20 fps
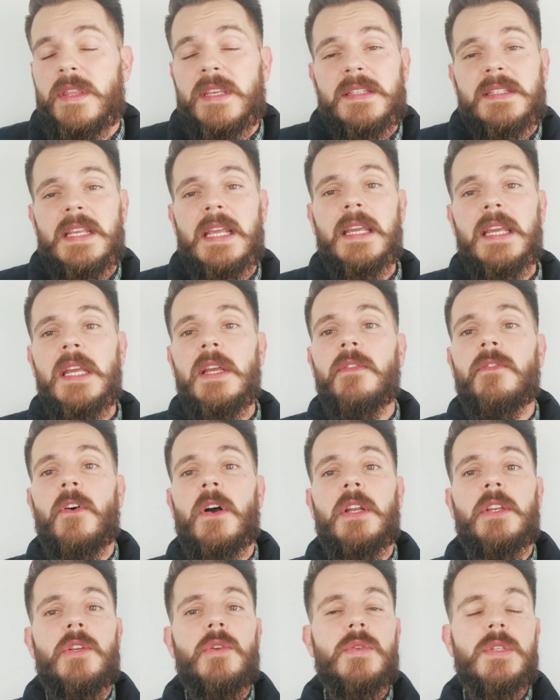With a sinking
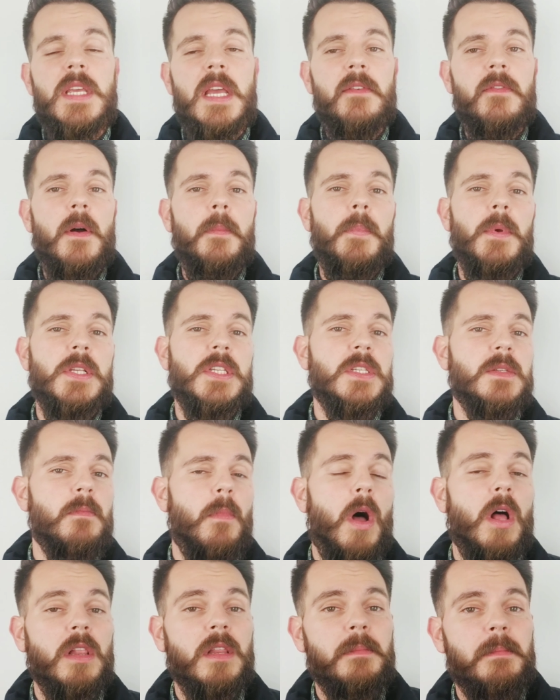fund, you save up a
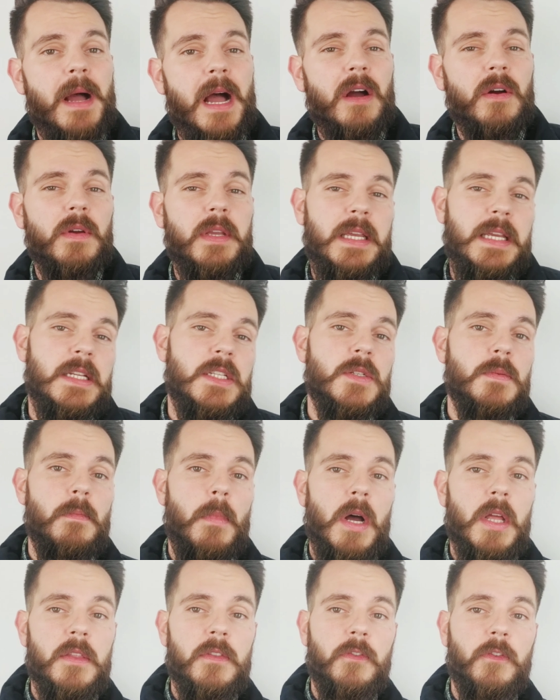small amount each
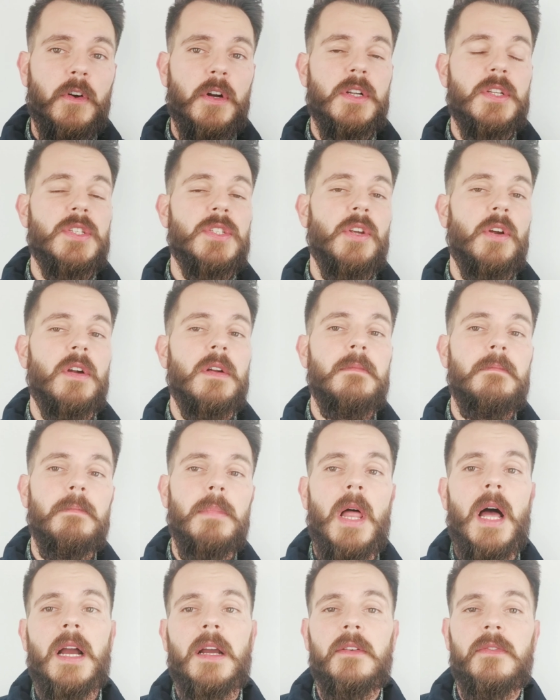month for a certain
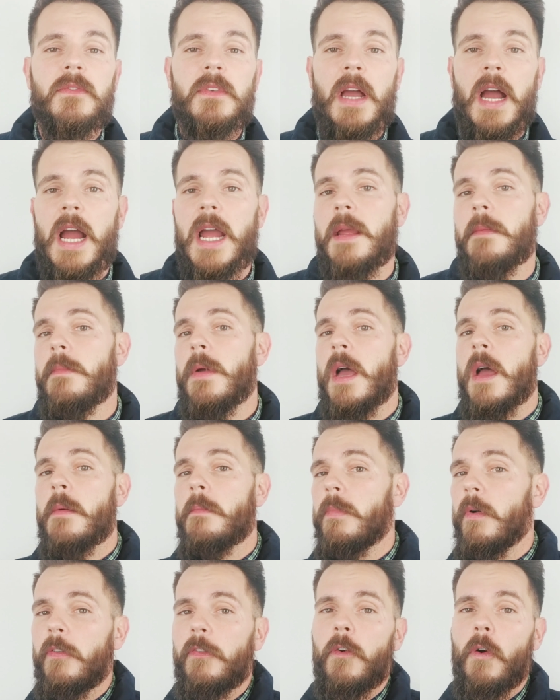block of time
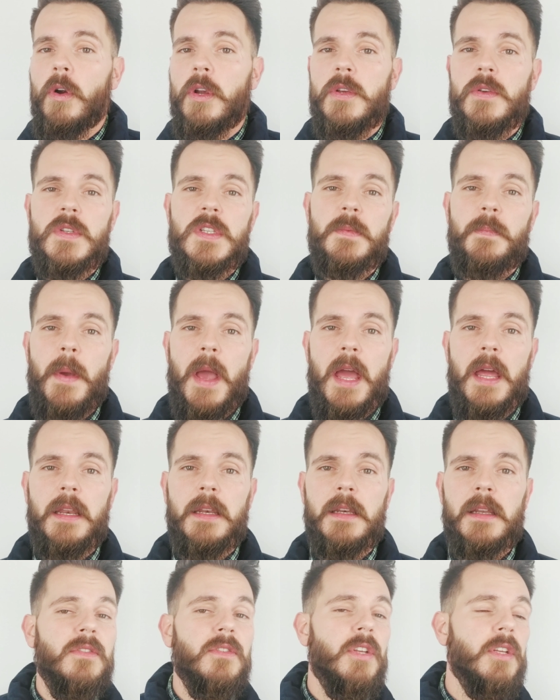before you
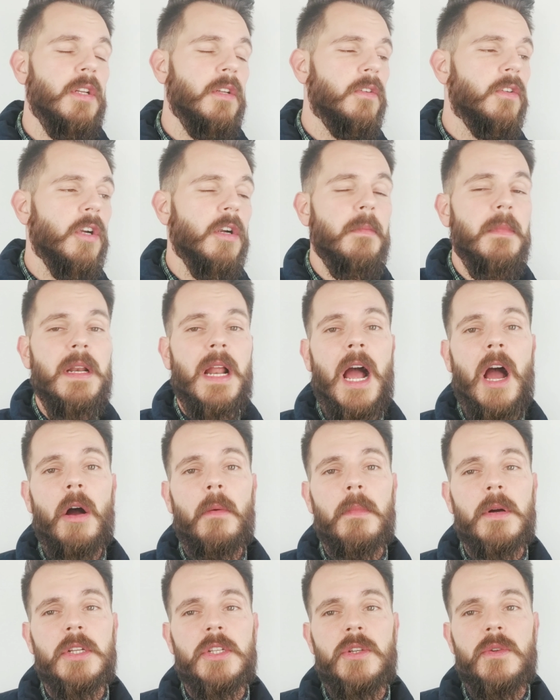spend. To determine how
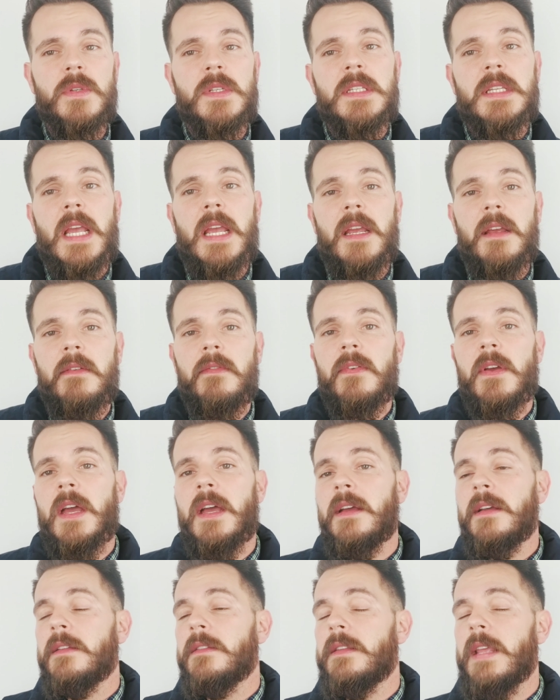much you save,
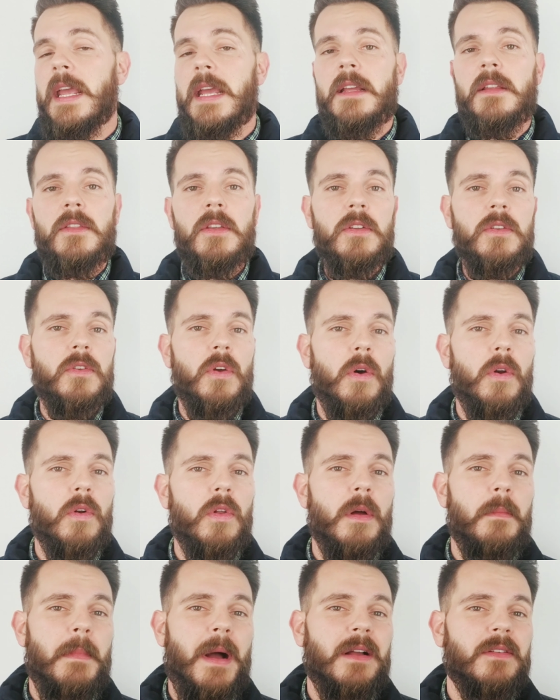take the
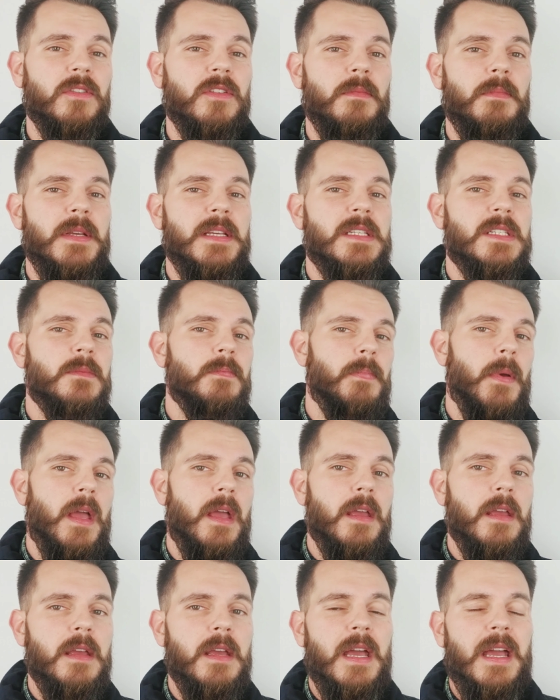total amount to be
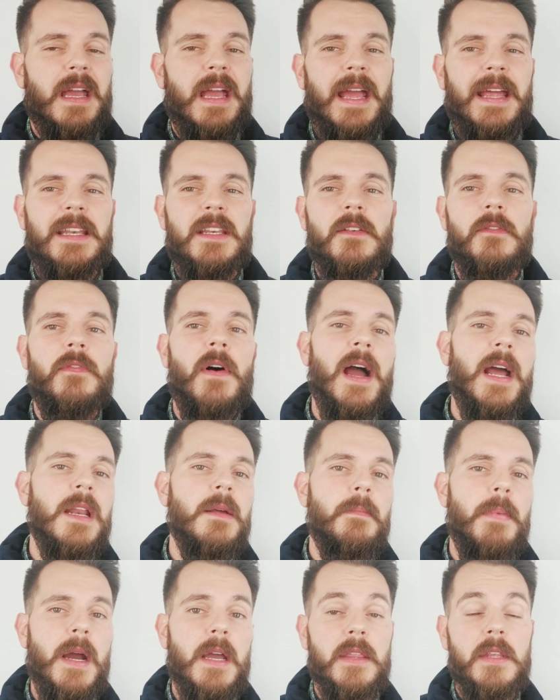spent and divide
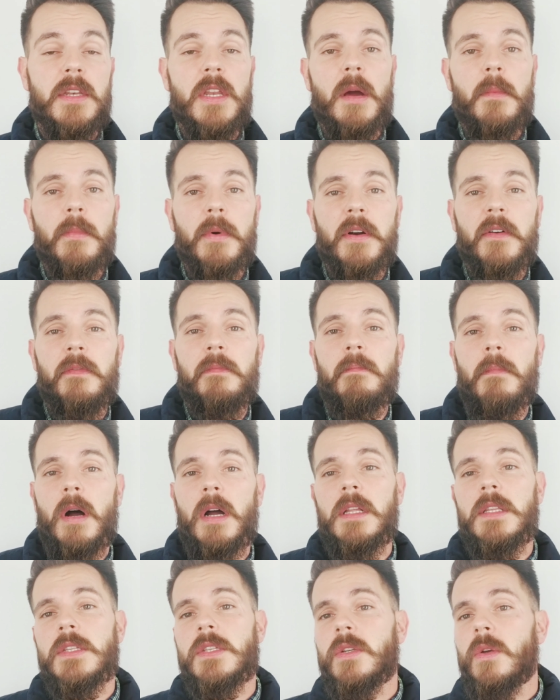it by the number of
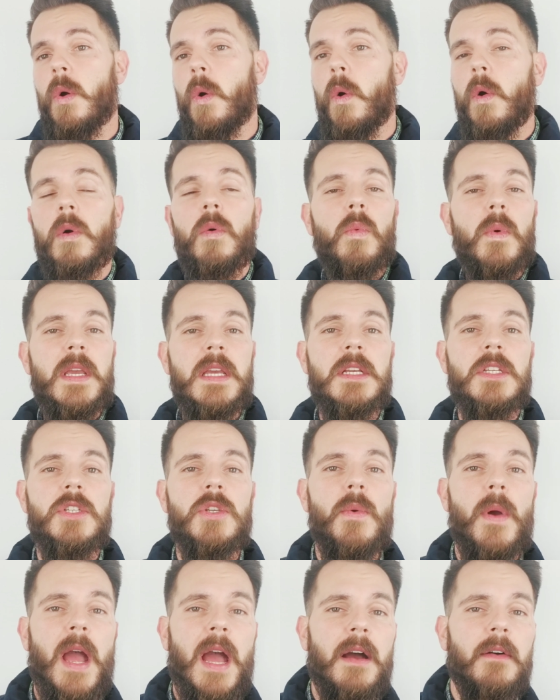months or weeks
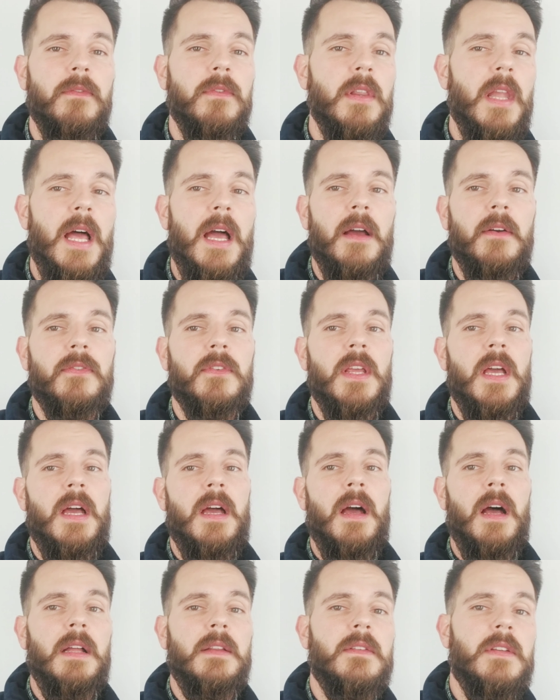you have left
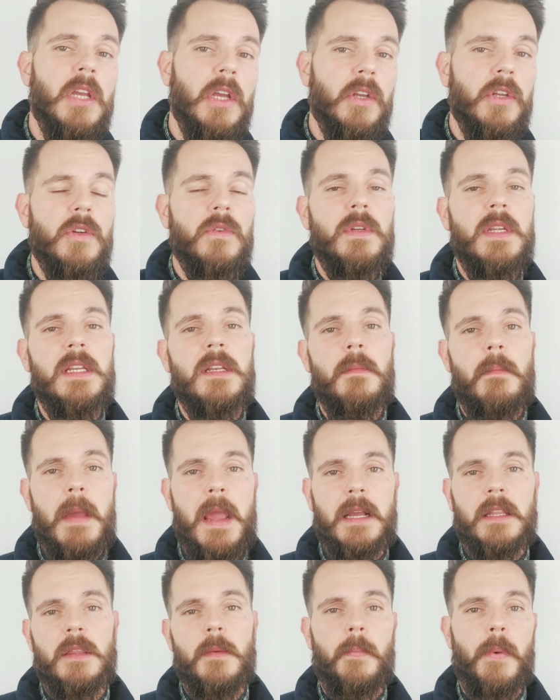until you need to
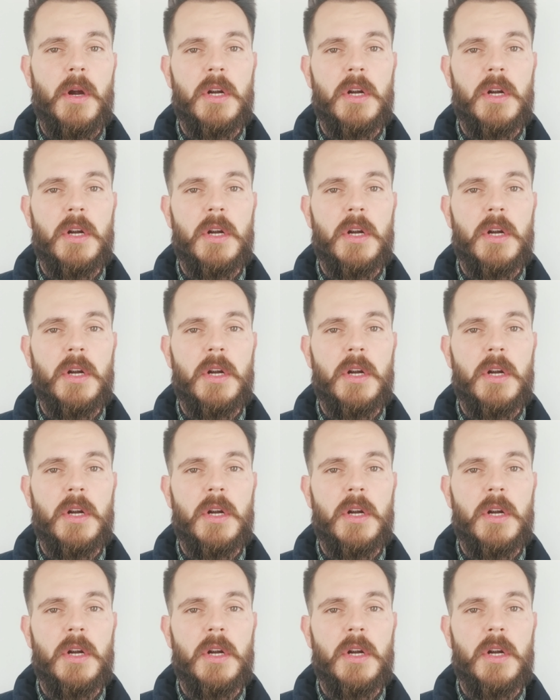make the